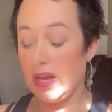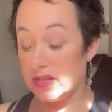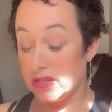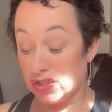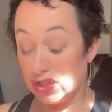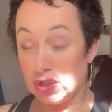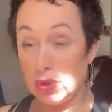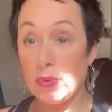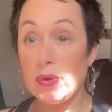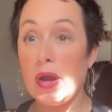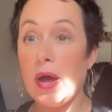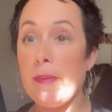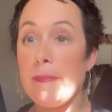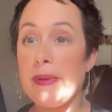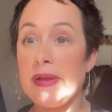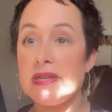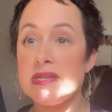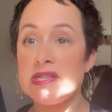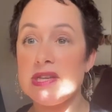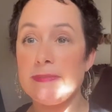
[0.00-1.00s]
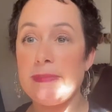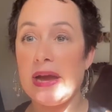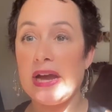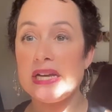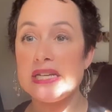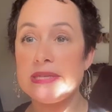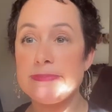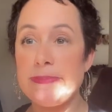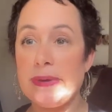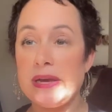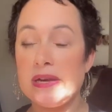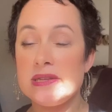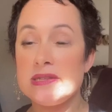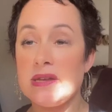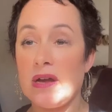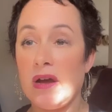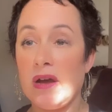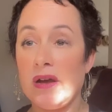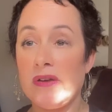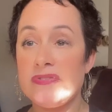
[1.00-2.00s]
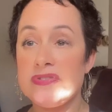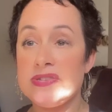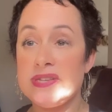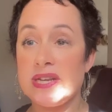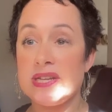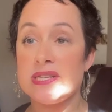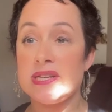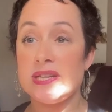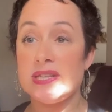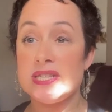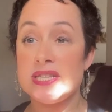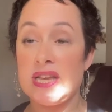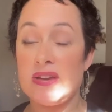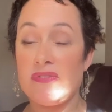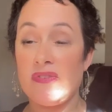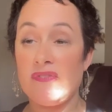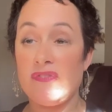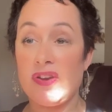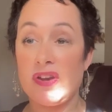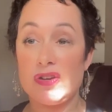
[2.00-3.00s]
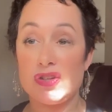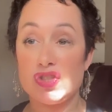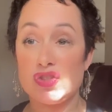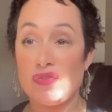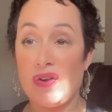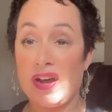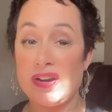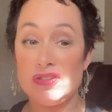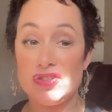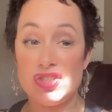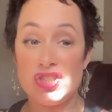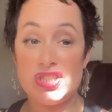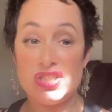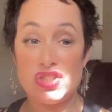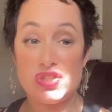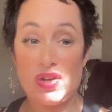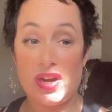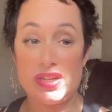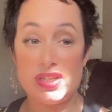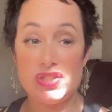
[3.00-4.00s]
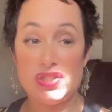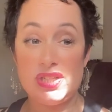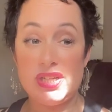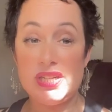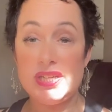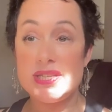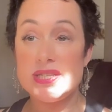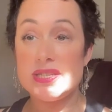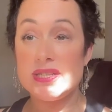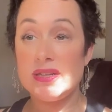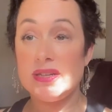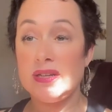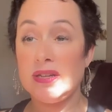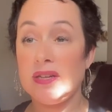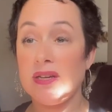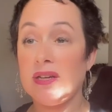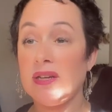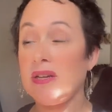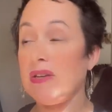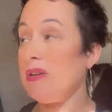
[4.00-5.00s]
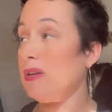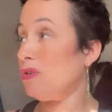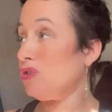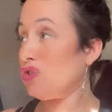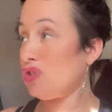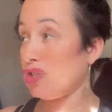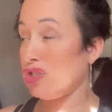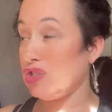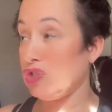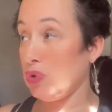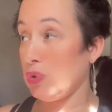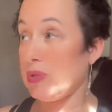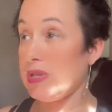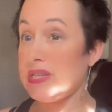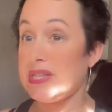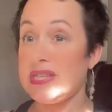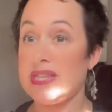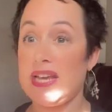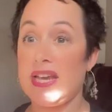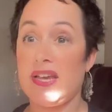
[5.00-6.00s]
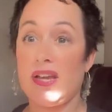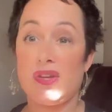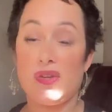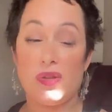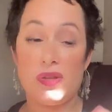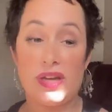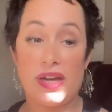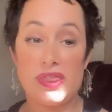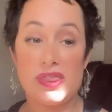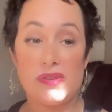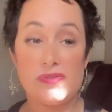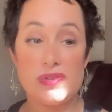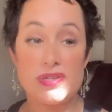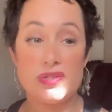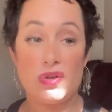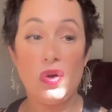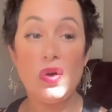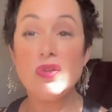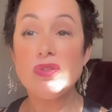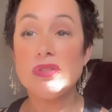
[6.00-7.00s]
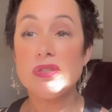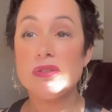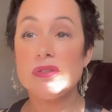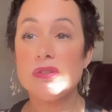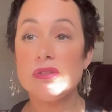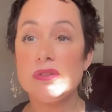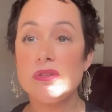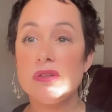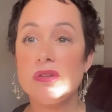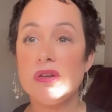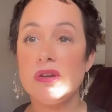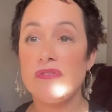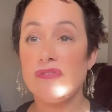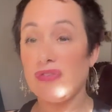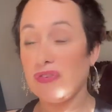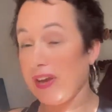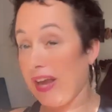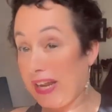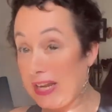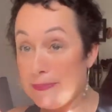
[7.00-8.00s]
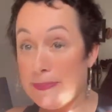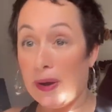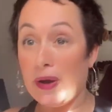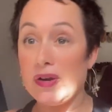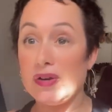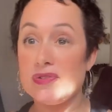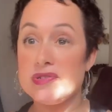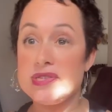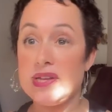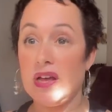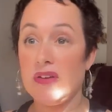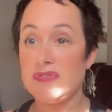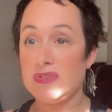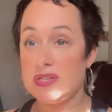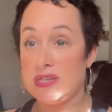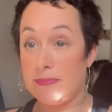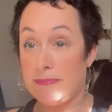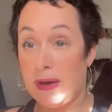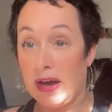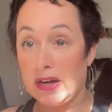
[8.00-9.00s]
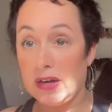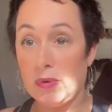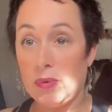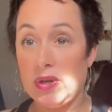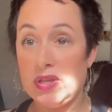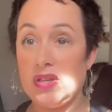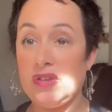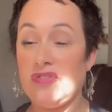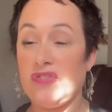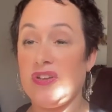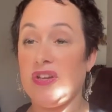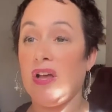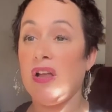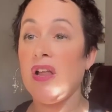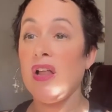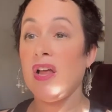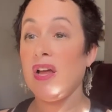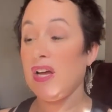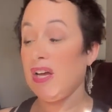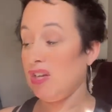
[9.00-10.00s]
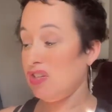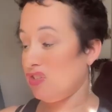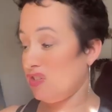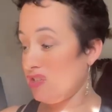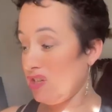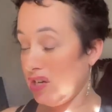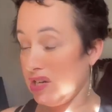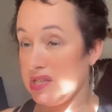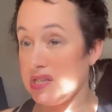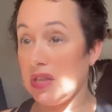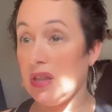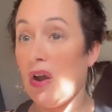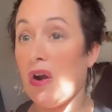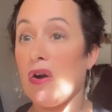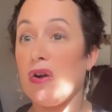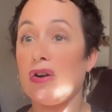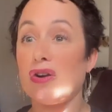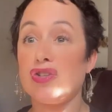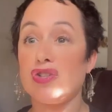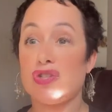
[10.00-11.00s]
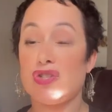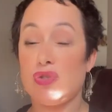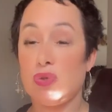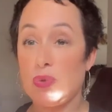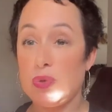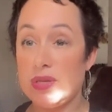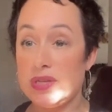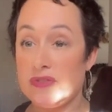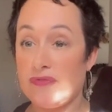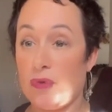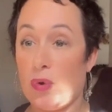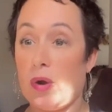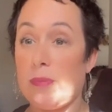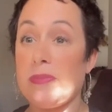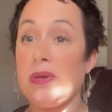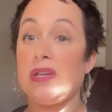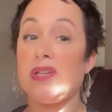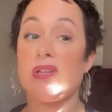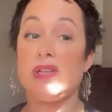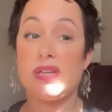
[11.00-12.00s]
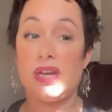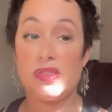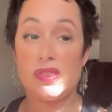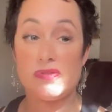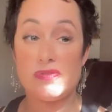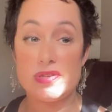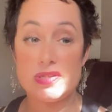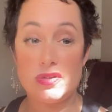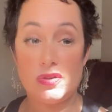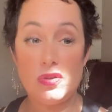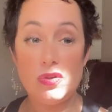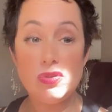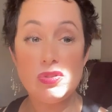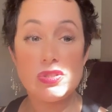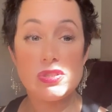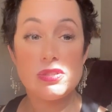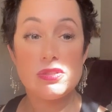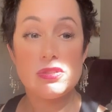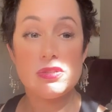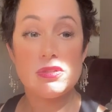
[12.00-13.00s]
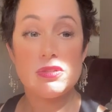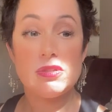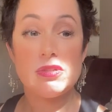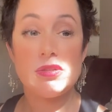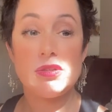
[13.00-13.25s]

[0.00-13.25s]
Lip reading: It's shown up in some aspects of 6 and 7 figure strategies. Just do this thing and you'll get the result. Forget about yourself. Doesn't matter what you feel. Just hustle harder. Just do this formula. You'll get the result.